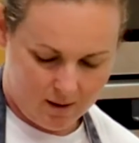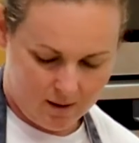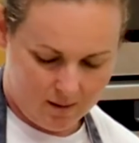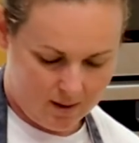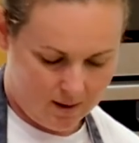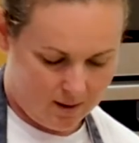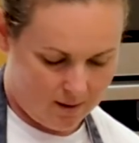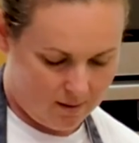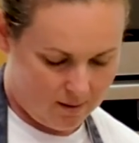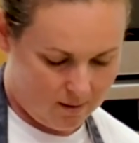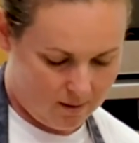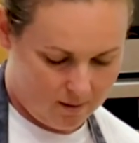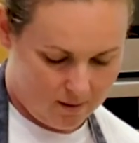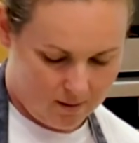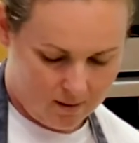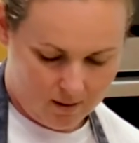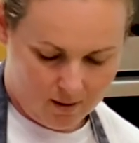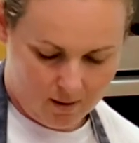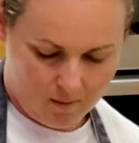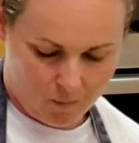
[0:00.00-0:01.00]
And then
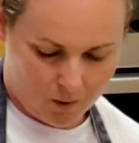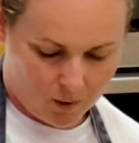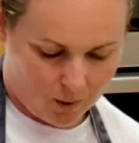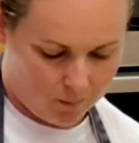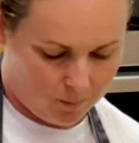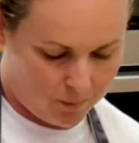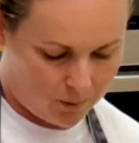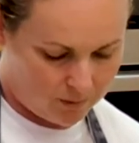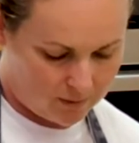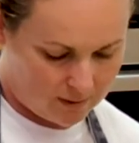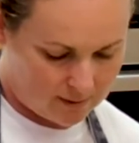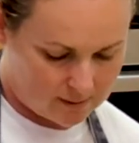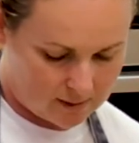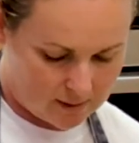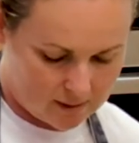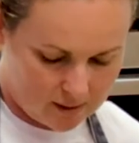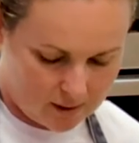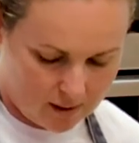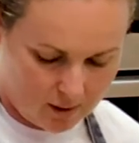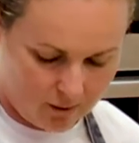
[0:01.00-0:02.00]
we're going to put this
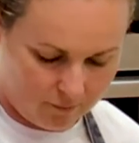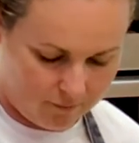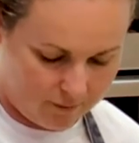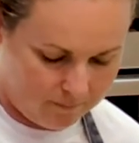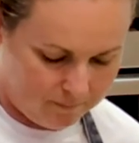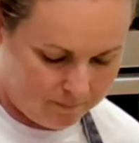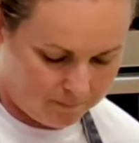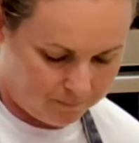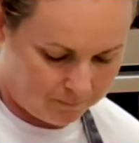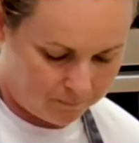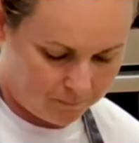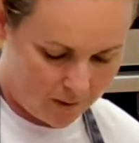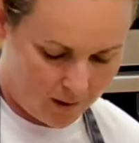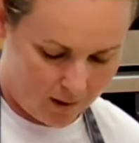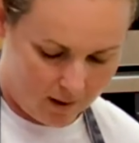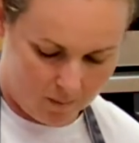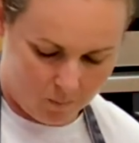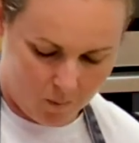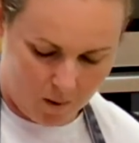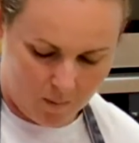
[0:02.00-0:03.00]
into the oven,
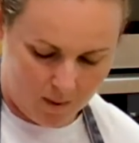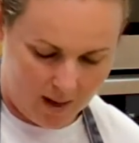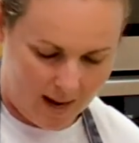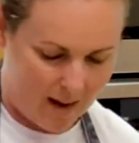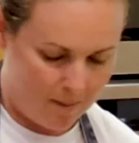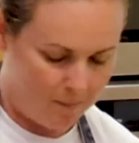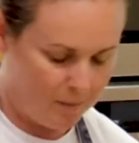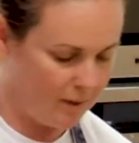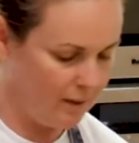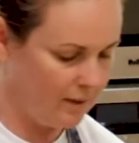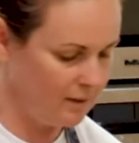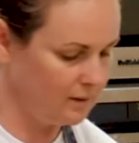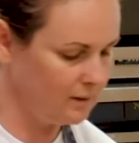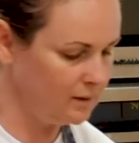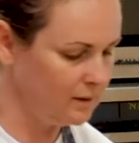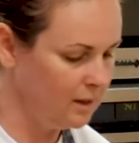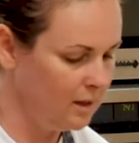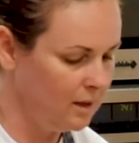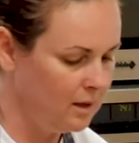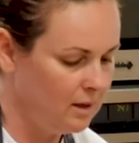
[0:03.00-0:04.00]
and what will happen
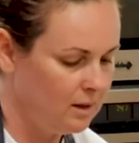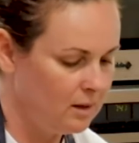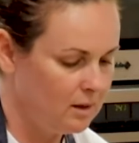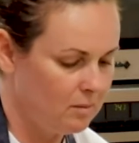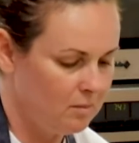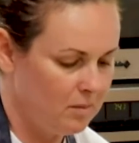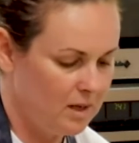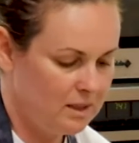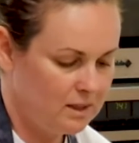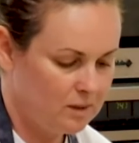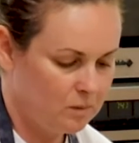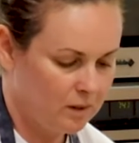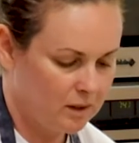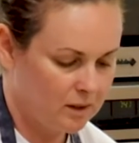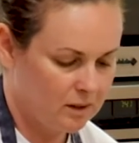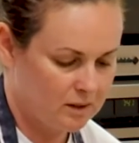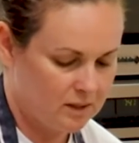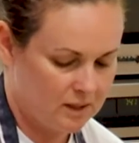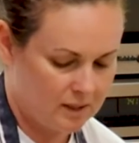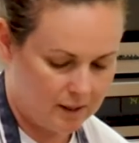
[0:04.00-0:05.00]
is the meat
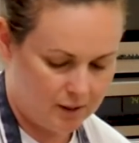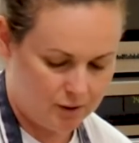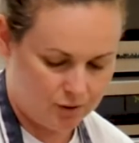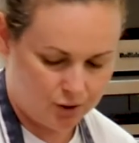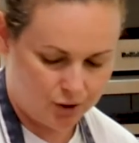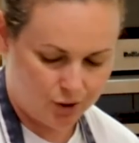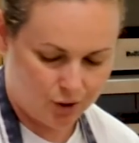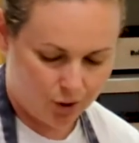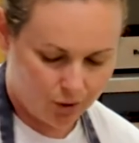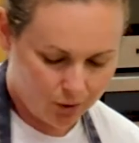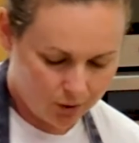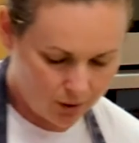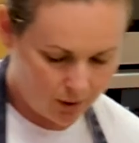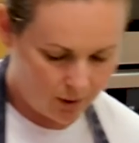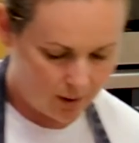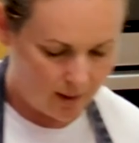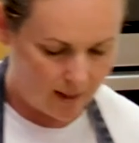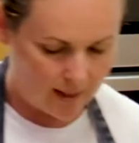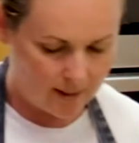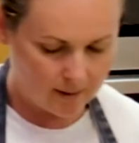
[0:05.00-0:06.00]
will continue to cook,
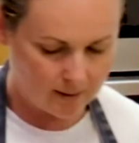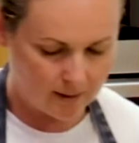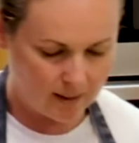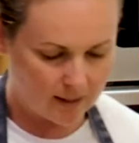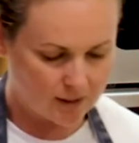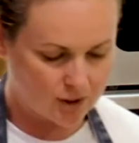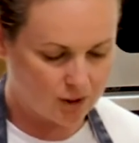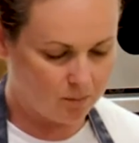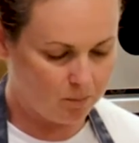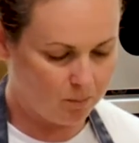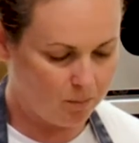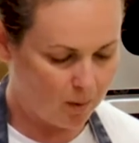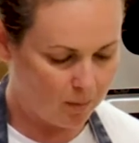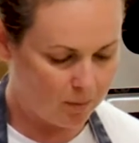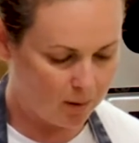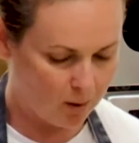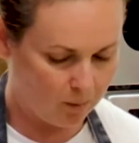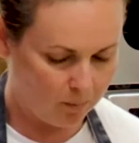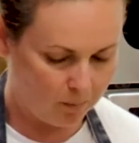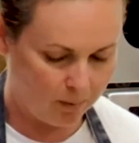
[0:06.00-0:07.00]
and it'll actually
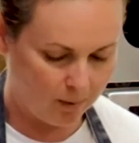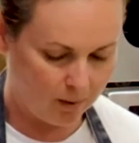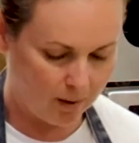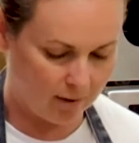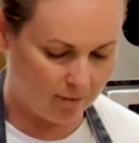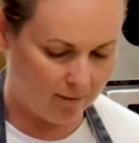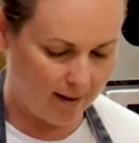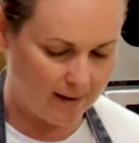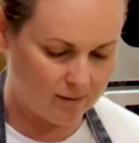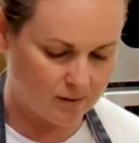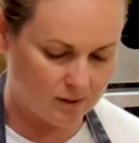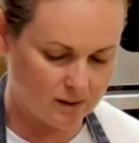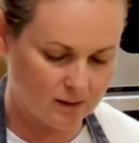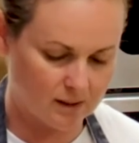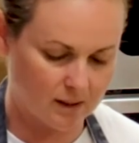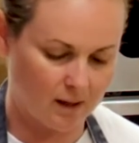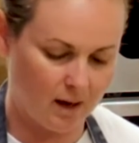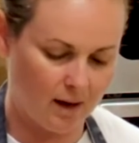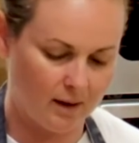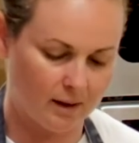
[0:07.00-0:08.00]
bubble up around
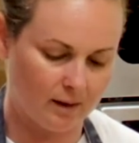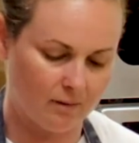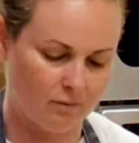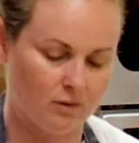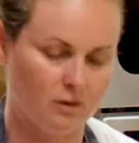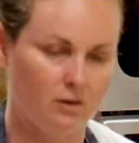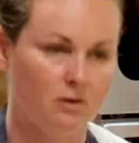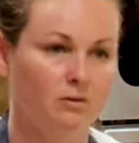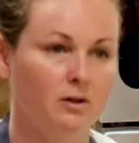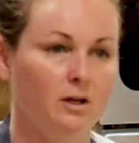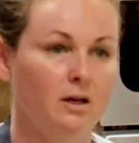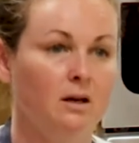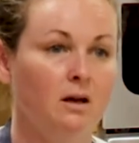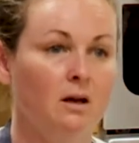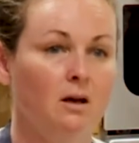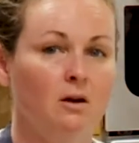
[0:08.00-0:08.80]
it and kind of give it a lovely